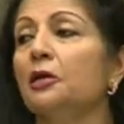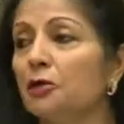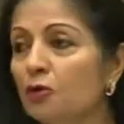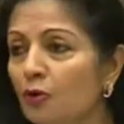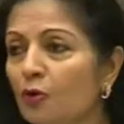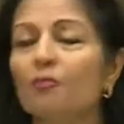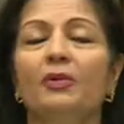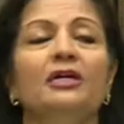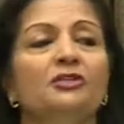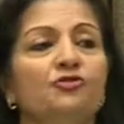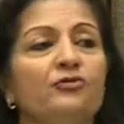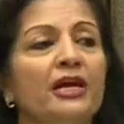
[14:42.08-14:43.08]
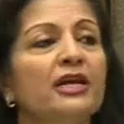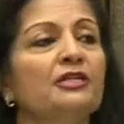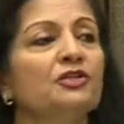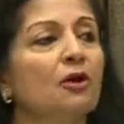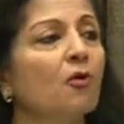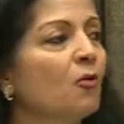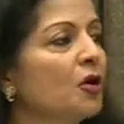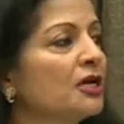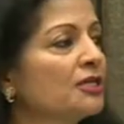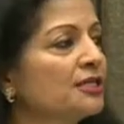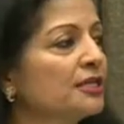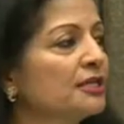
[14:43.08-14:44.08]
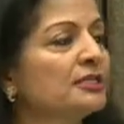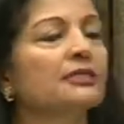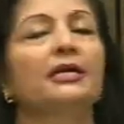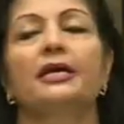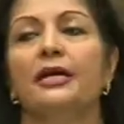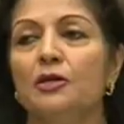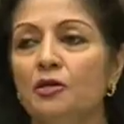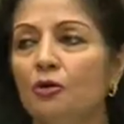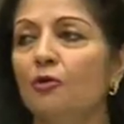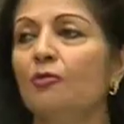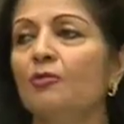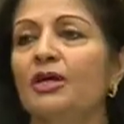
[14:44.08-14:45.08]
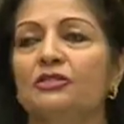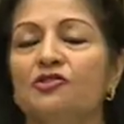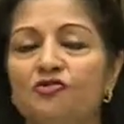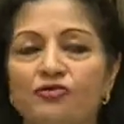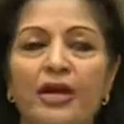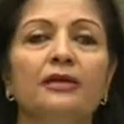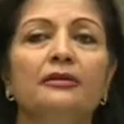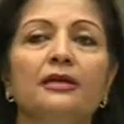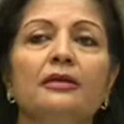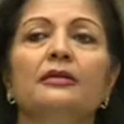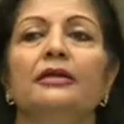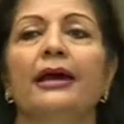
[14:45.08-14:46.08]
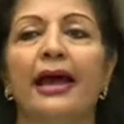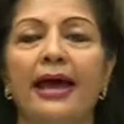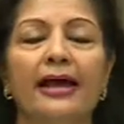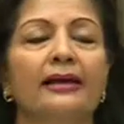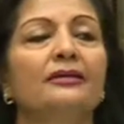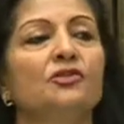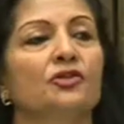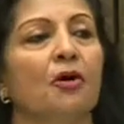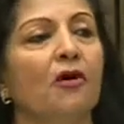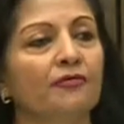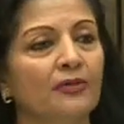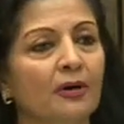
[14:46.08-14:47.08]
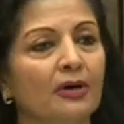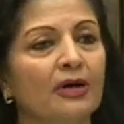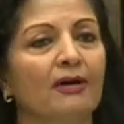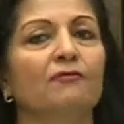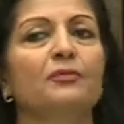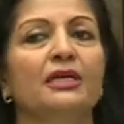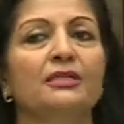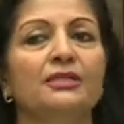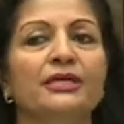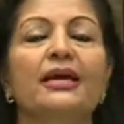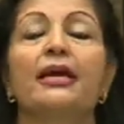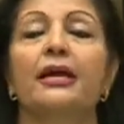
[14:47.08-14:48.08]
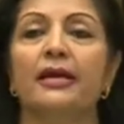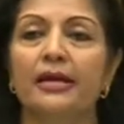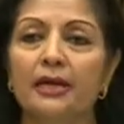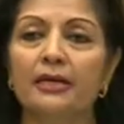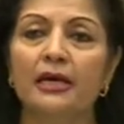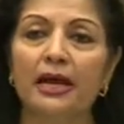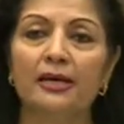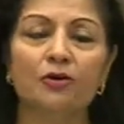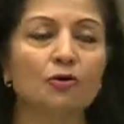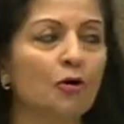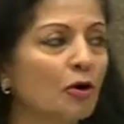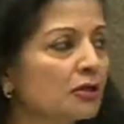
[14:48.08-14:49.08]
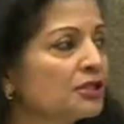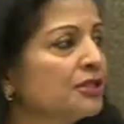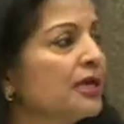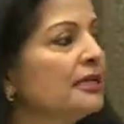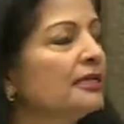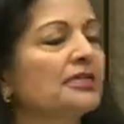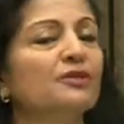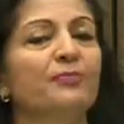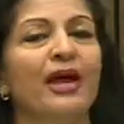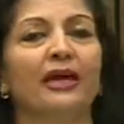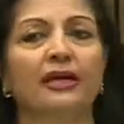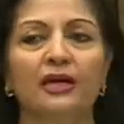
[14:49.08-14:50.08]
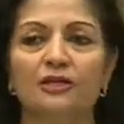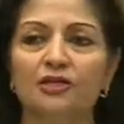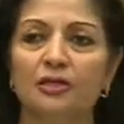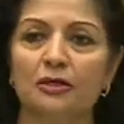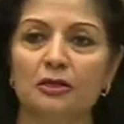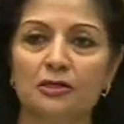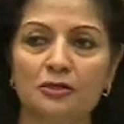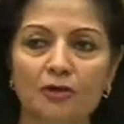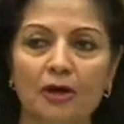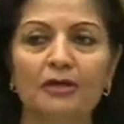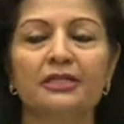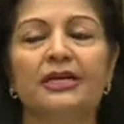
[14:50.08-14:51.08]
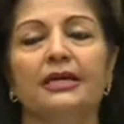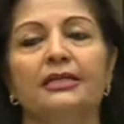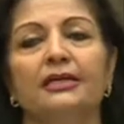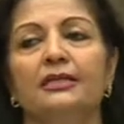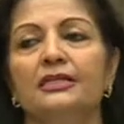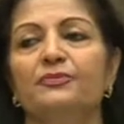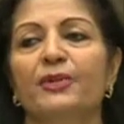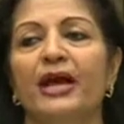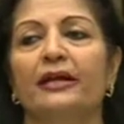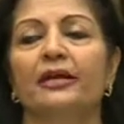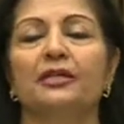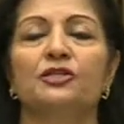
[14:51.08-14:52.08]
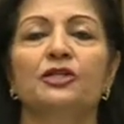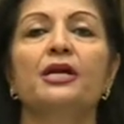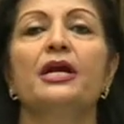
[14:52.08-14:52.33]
You must raise your voices. You must strengthen the hands of your governments in endorsing this package and consolidating this package